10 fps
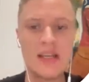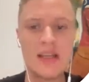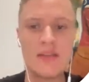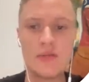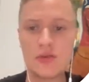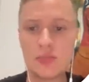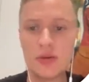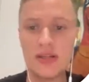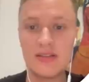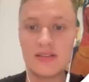The first
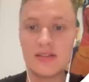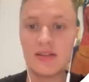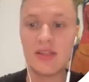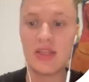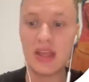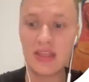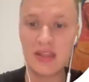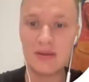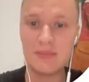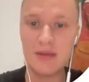one is thank
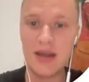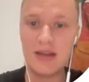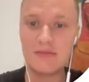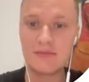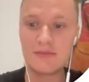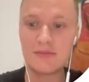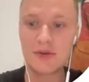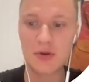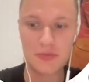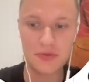them and
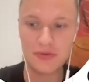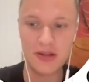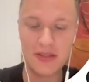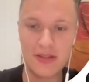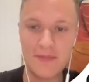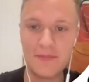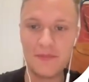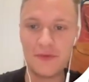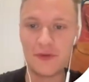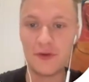congratulate them.
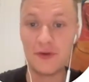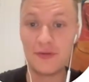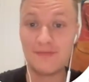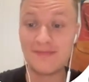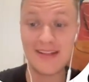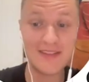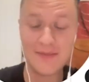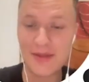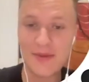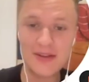So tell them
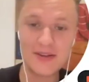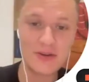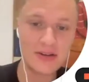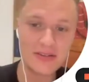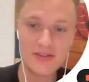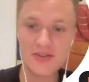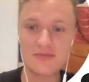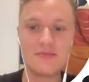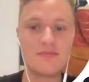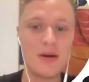they made a great
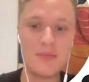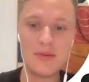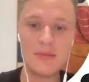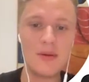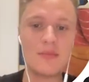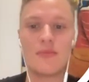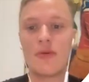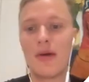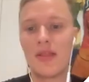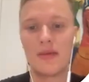decision, pump them up,
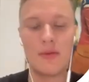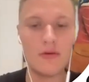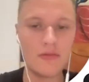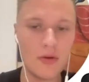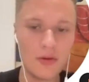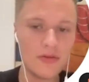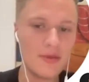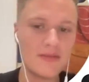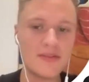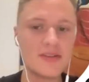remind them of all the
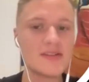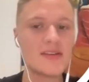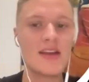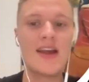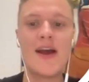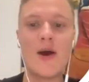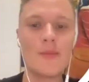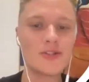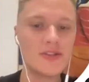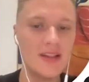benefits, how
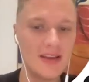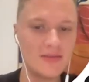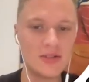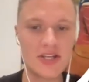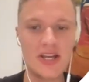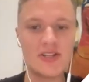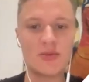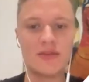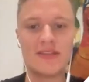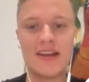much their life will change
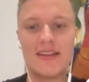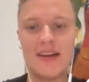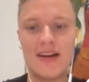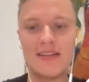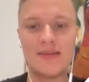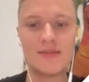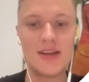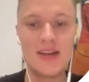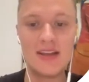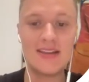once they get their items.
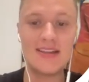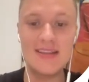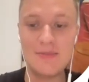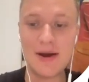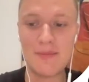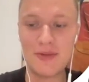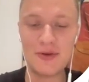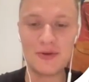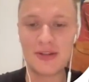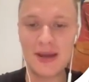Keep up the
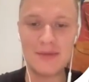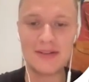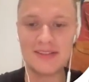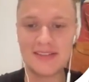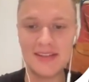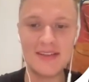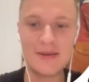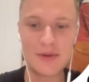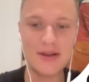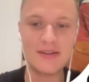good chemicals in their
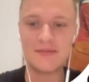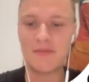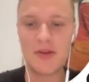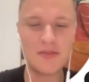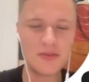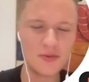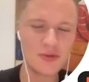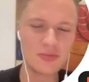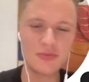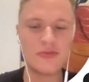brain. Give
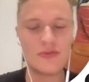social proof.